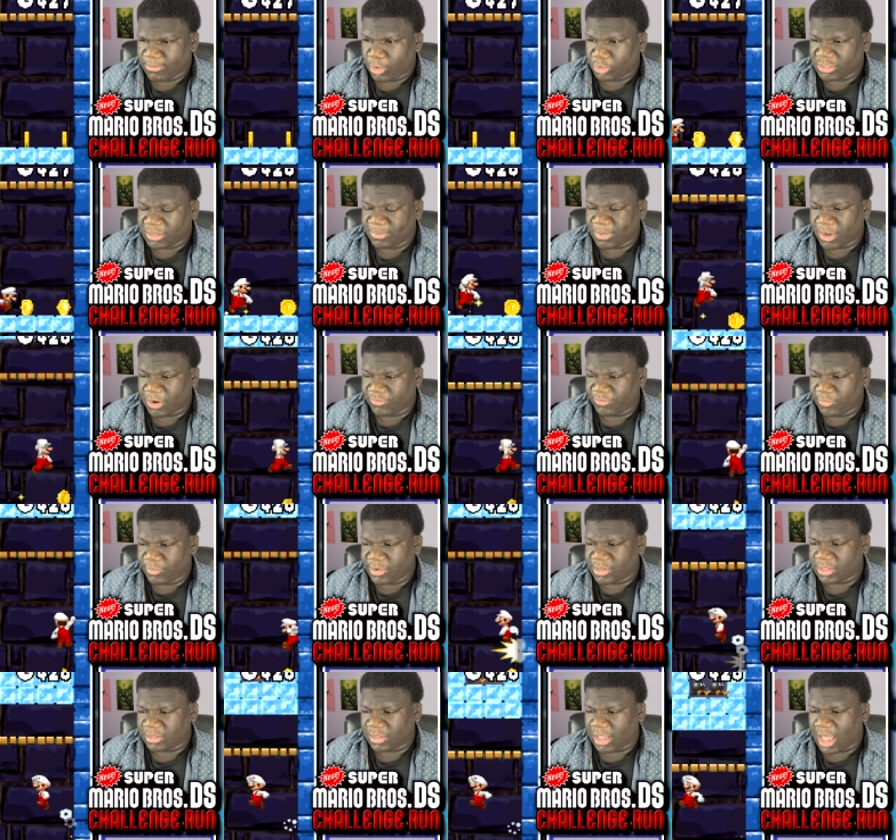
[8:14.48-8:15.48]
Multiplayer
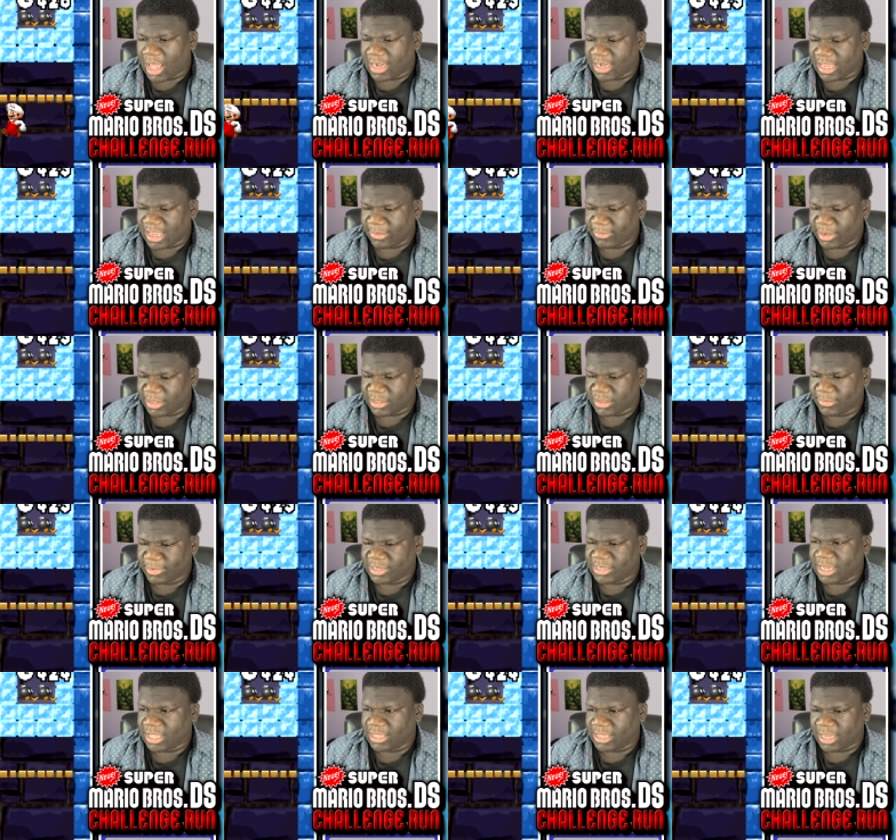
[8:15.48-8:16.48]
ruins a lot of gimmicks, let me
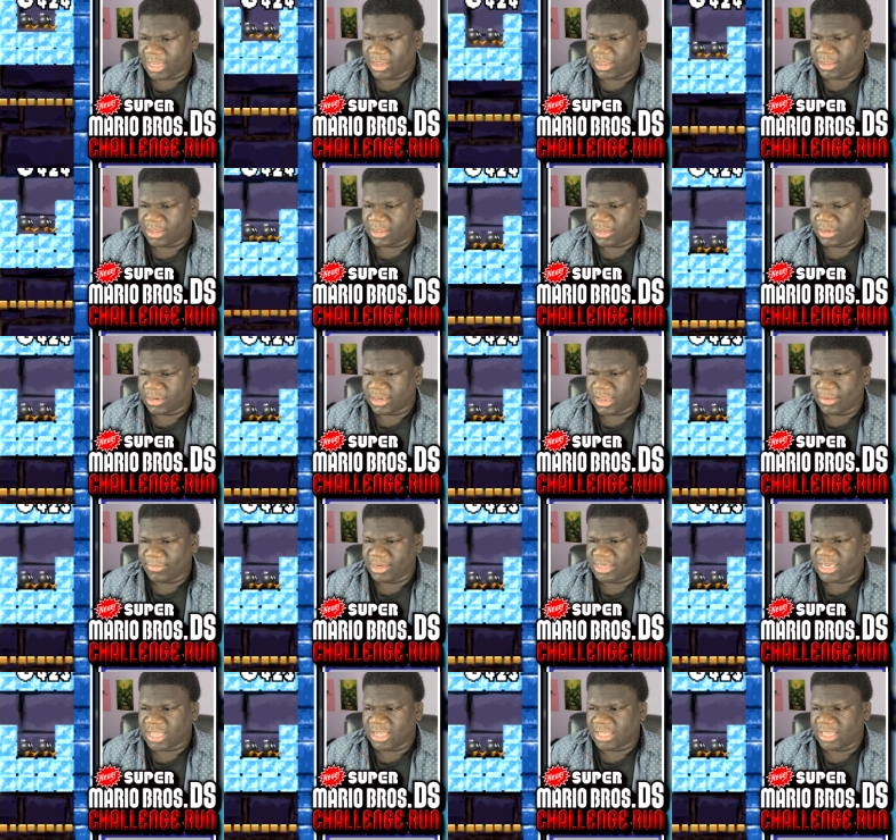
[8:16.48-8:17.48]
tell you. Let me
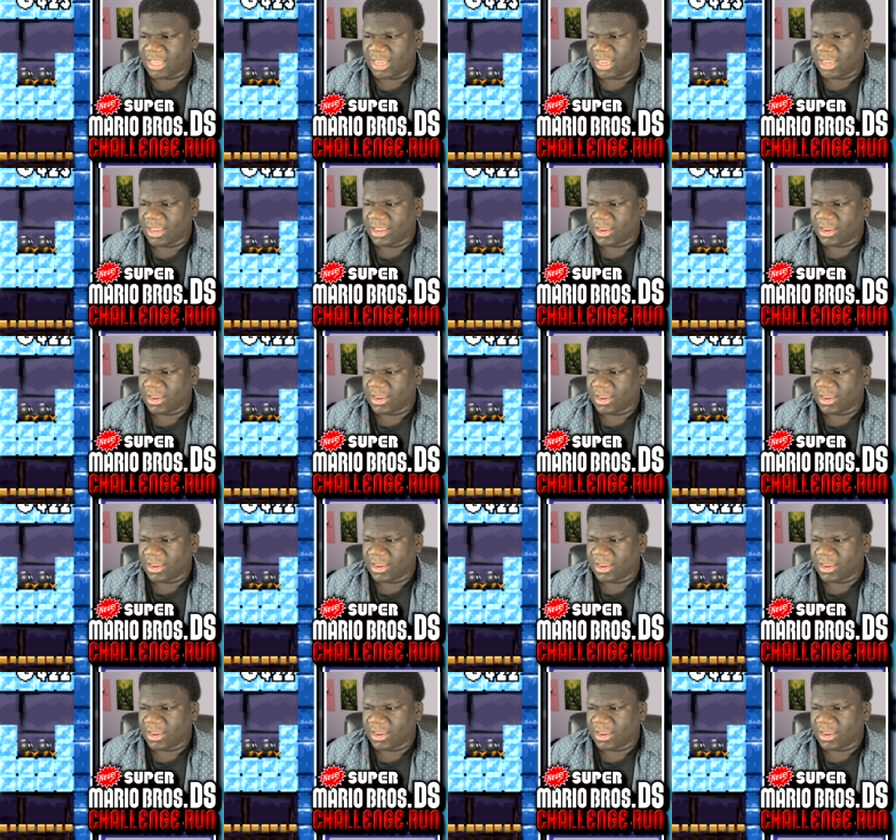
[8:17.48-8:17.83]
tell you.